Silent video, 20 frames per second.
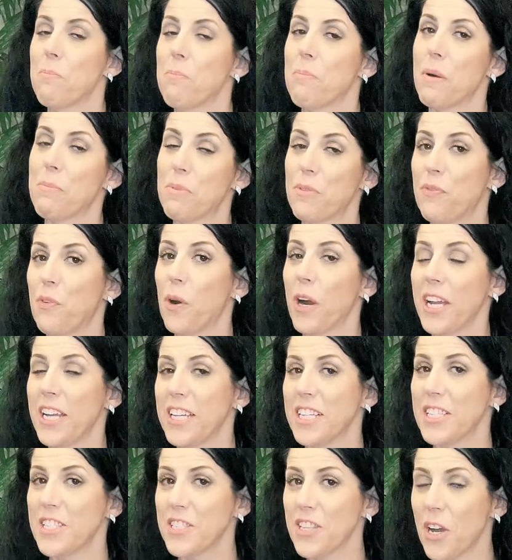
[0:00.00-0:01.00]
But before I
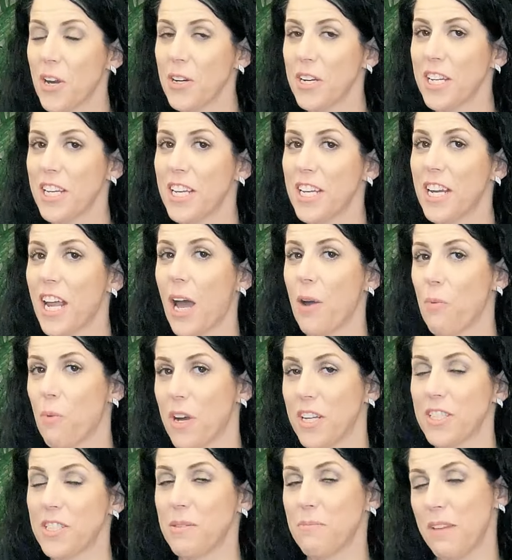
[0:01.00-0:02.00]
get started, I
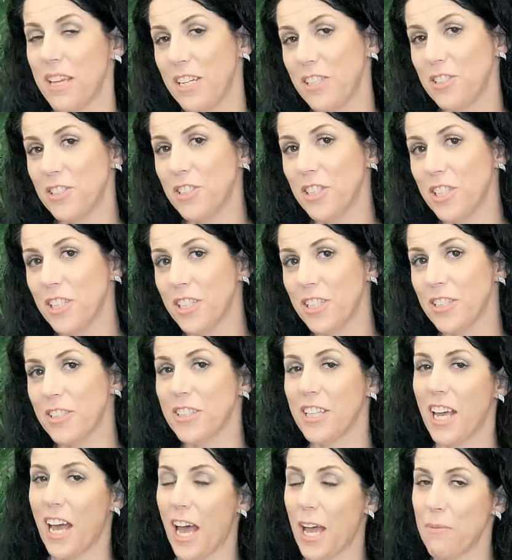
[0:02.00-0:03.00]
want to make
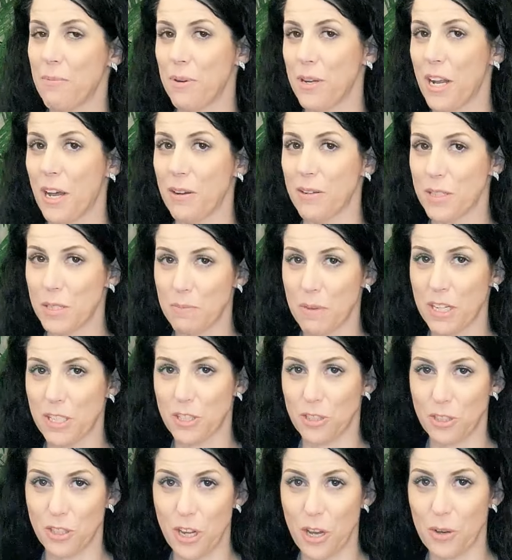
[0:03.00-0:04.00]
sure that I put out a
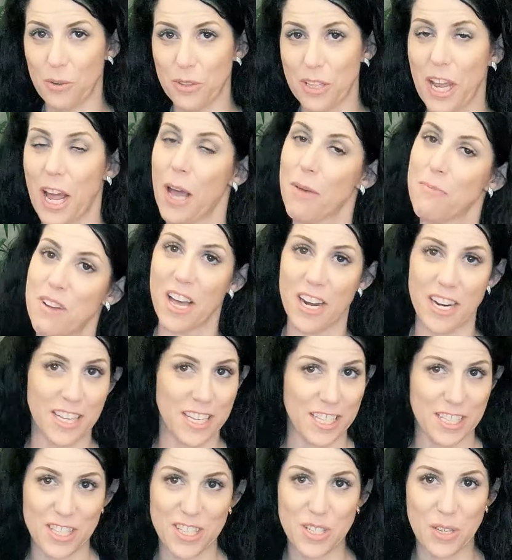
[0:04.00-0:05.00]
special note that not
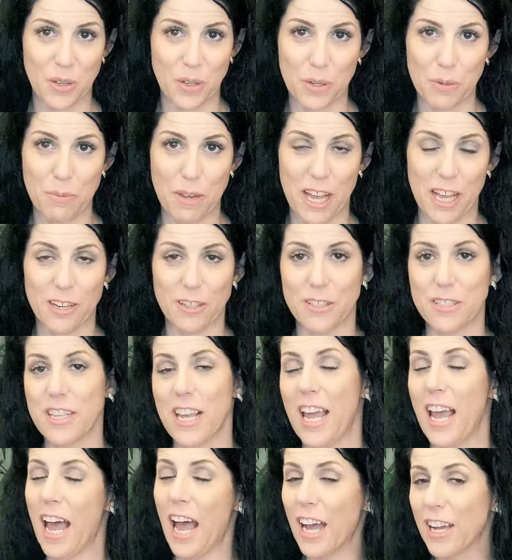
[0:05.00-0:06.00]
against solar panels.
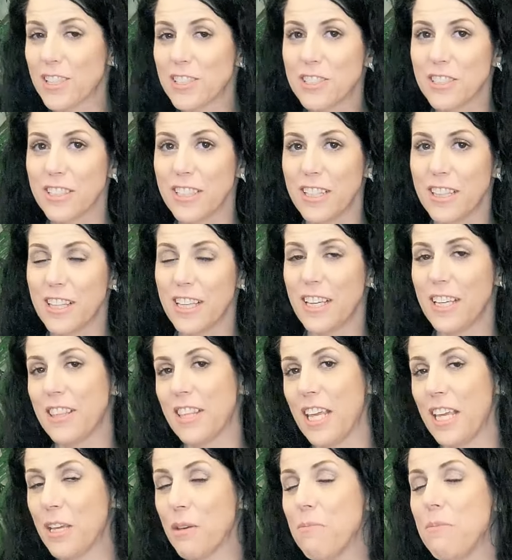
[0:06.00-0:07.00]
I actually think
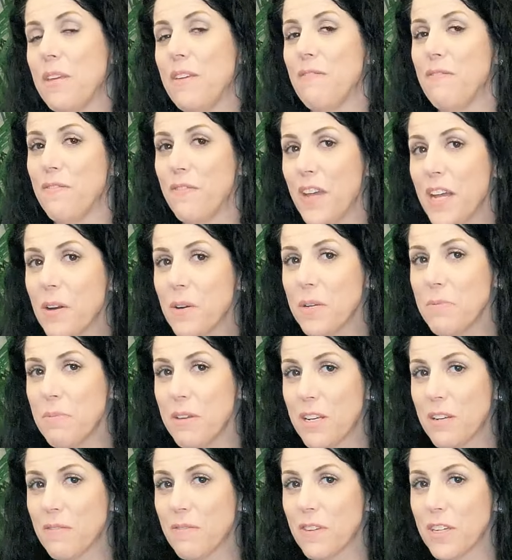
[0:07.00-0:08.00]
they can be very
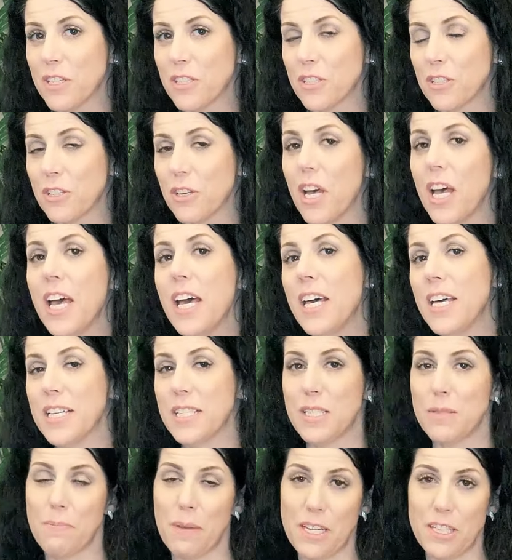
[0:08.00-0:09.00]
beneficial,
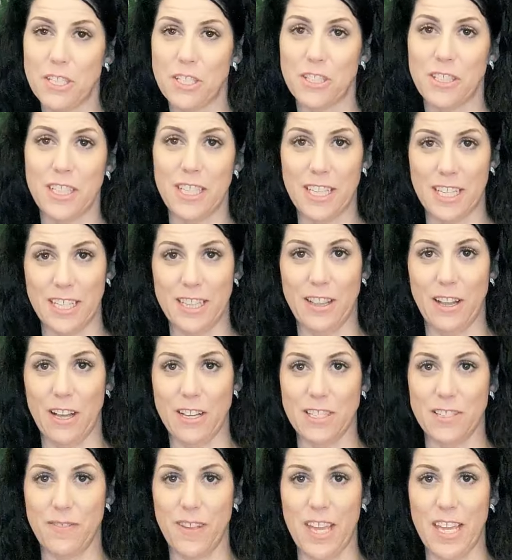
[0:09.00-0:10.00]
especially in
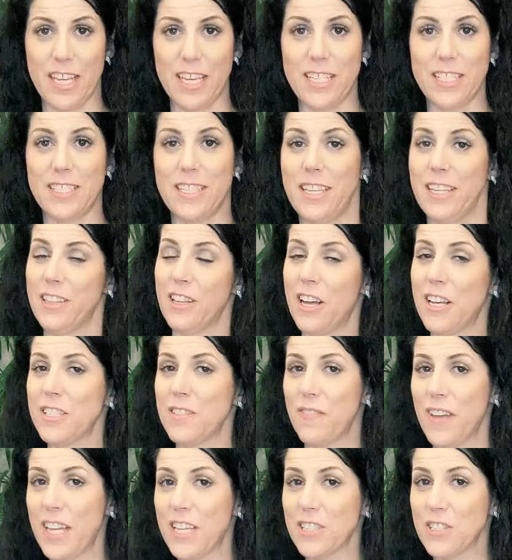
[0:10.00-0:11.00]
Las Vegas. In
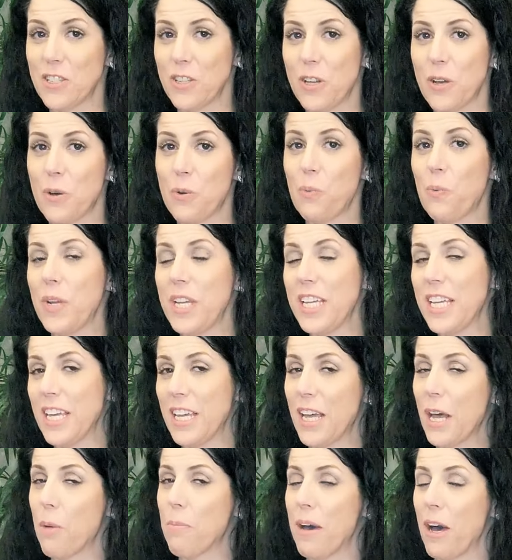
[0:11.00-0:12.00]
Las Vegas alone, we
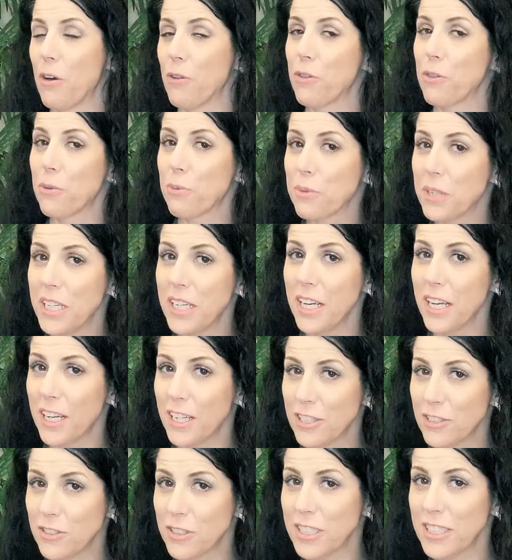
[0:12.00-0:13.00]
get about
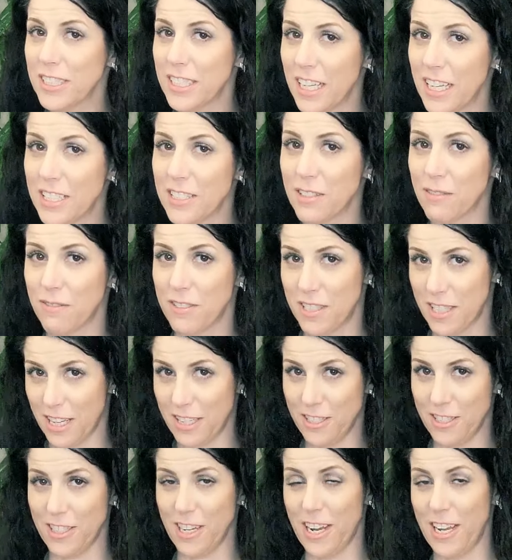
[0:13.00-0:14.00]
300 days of
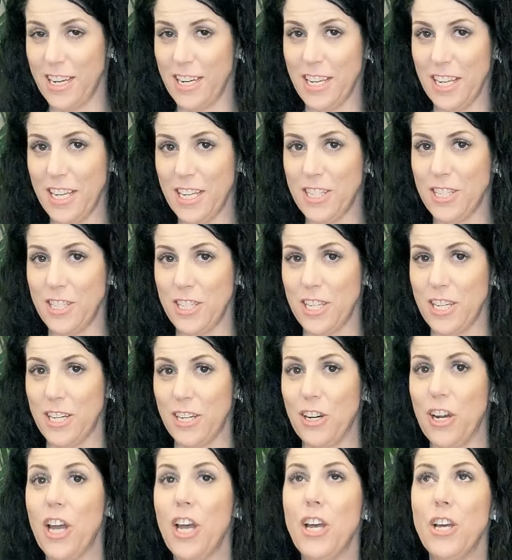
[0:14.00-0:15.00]
sunshine each
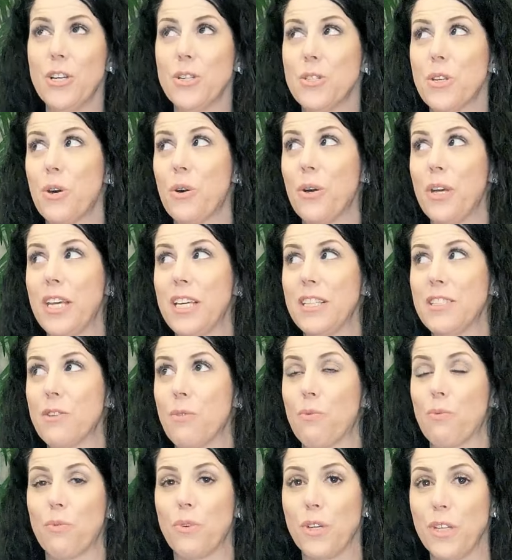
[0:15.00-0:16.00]
year. So it's
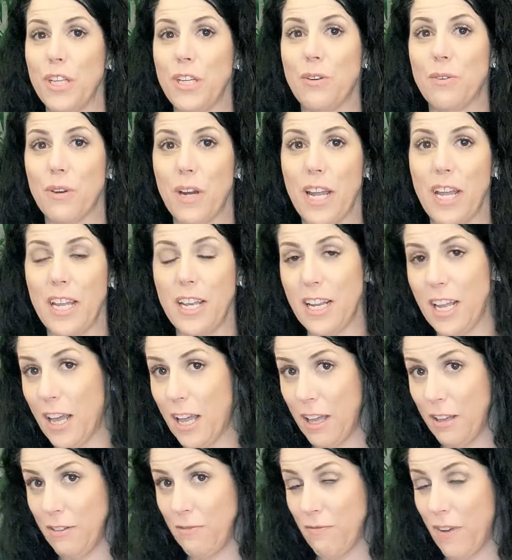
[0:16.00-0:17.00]
a really great
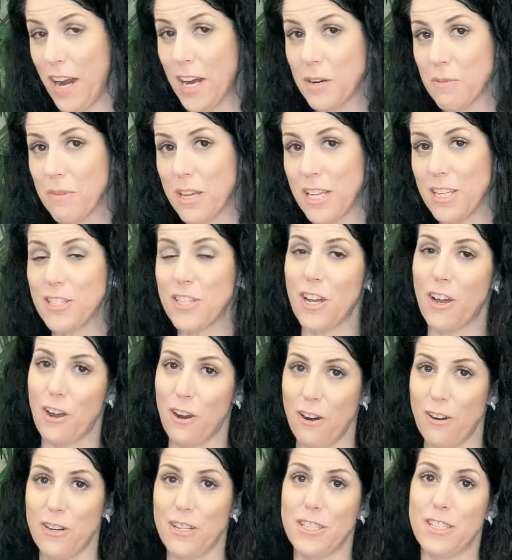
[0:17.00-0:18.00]
environment to
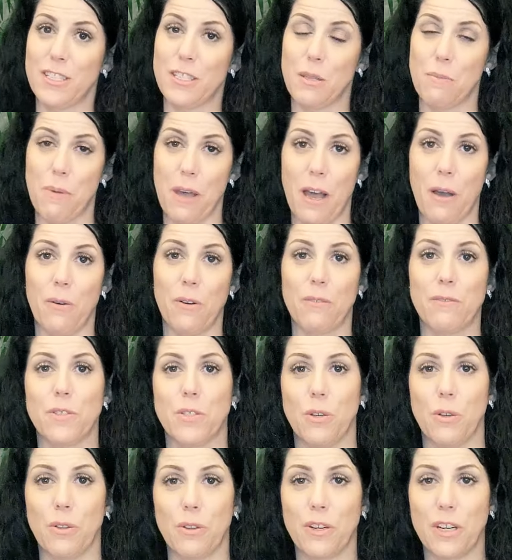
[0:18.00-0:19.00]
harness the power of
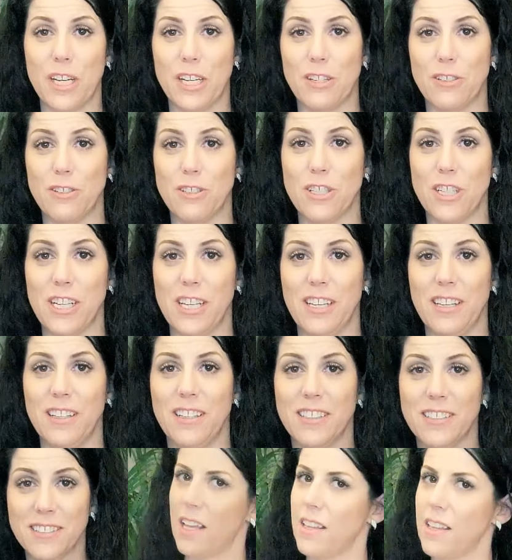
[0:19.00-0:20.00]
solar energy.
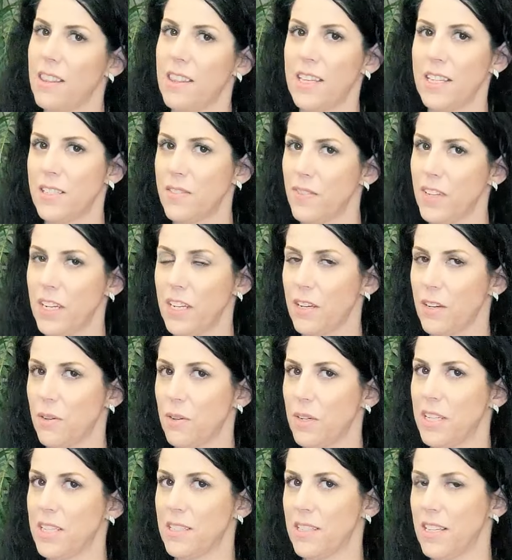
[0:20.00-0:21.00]
And this
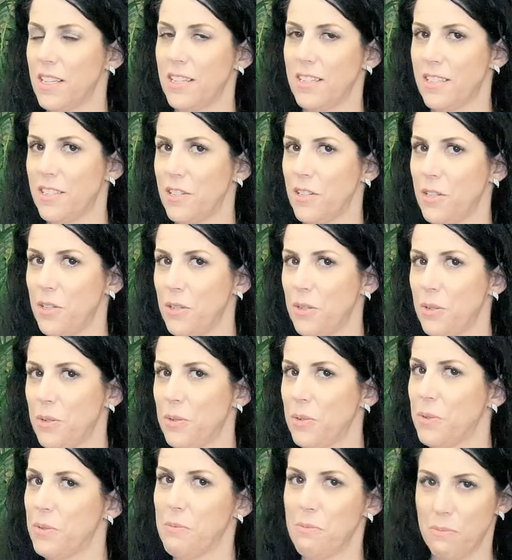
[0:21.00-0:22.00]
video isn't
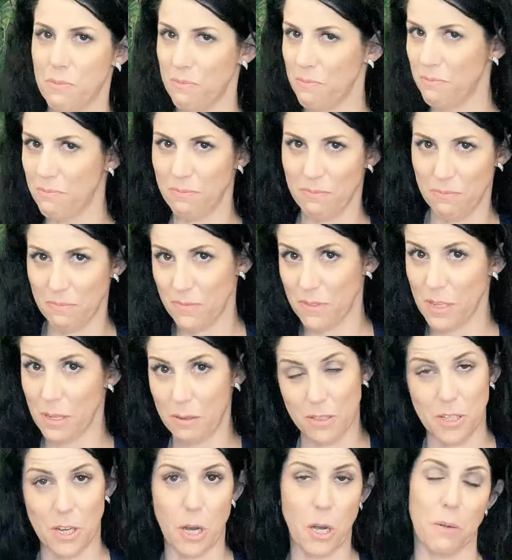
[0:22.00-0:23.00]
to
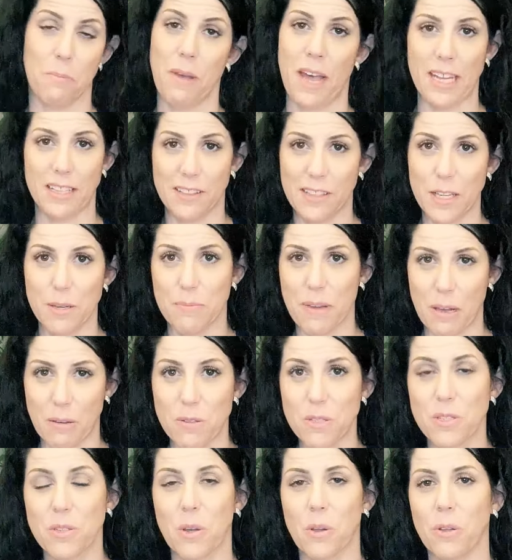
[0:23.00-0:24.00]
talk badly
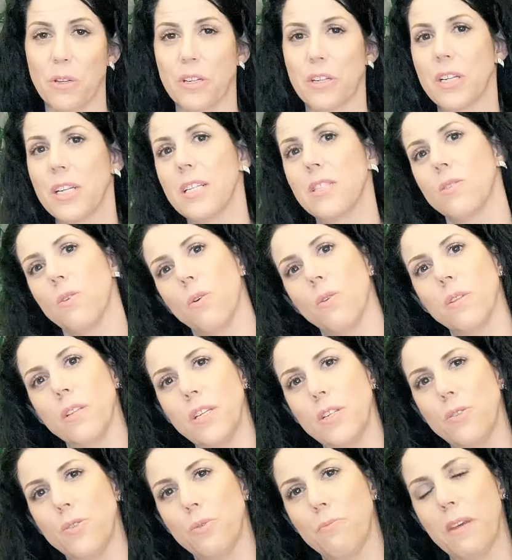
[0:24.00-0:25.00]
about solar. It's
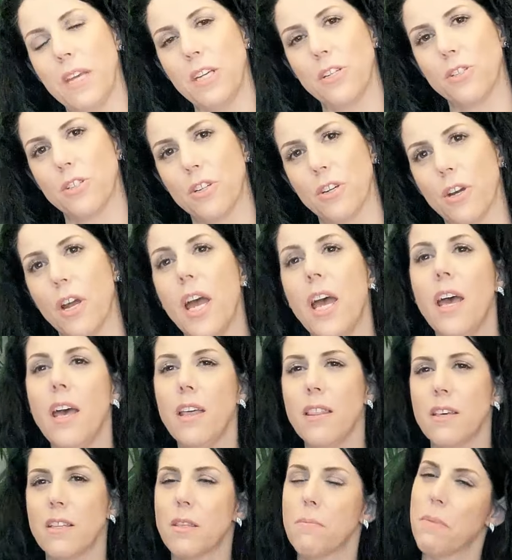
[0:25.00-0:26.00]
only to make sure
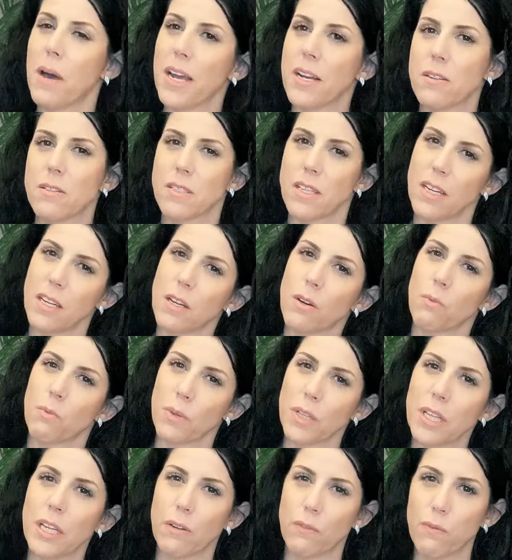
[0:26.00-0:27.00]
that the buyer is getting a
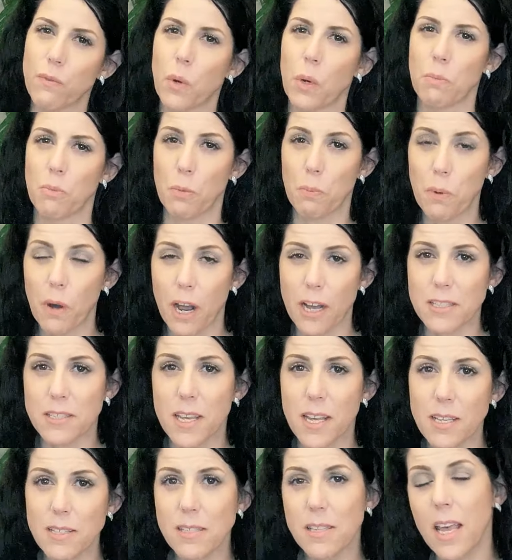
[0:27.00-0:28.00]
really informed
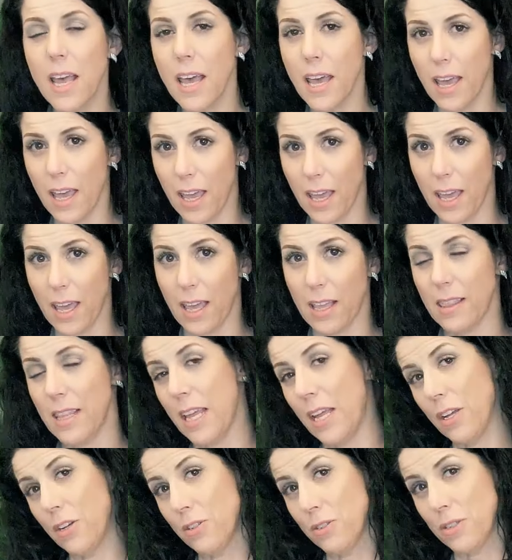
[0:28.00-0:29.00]
process
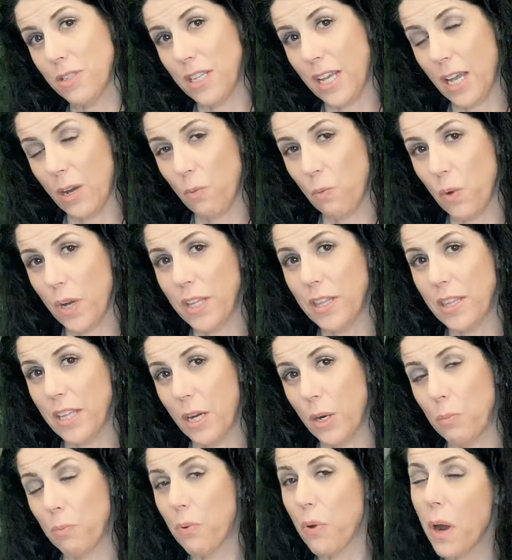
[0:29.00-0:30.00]
and they understand
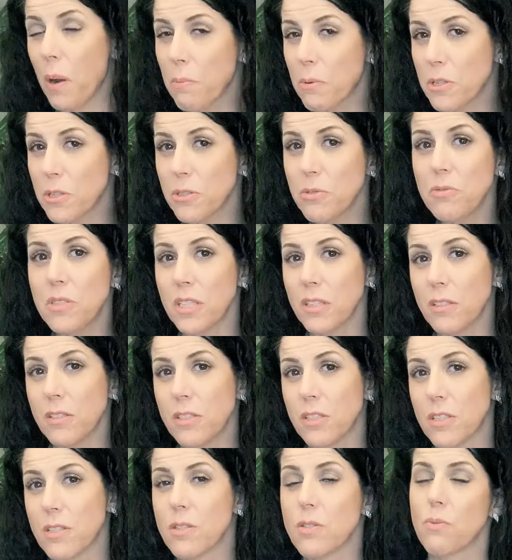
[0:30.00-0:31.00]
what their proper due
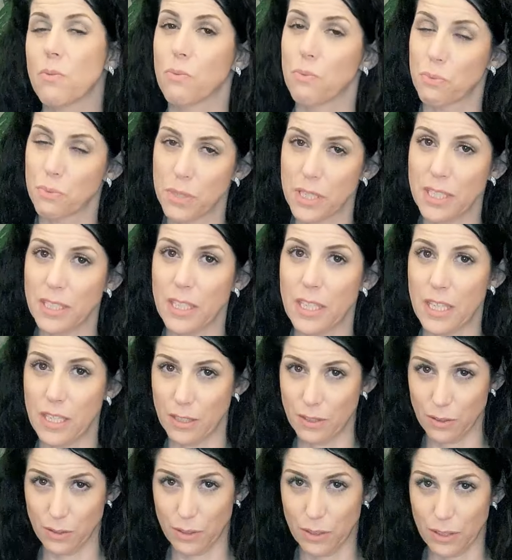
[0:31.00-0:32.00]
diligence
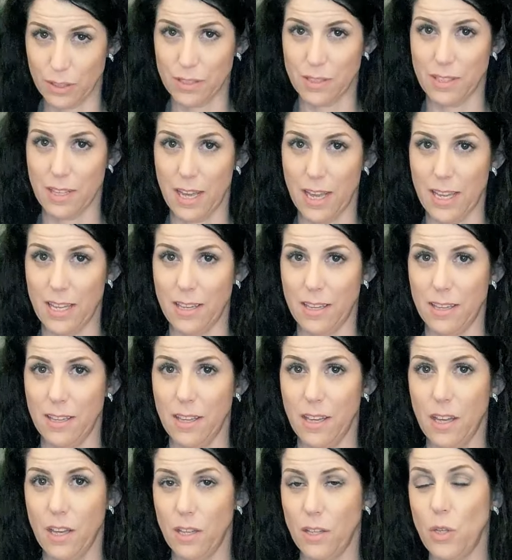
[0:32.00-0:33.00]
really looks like.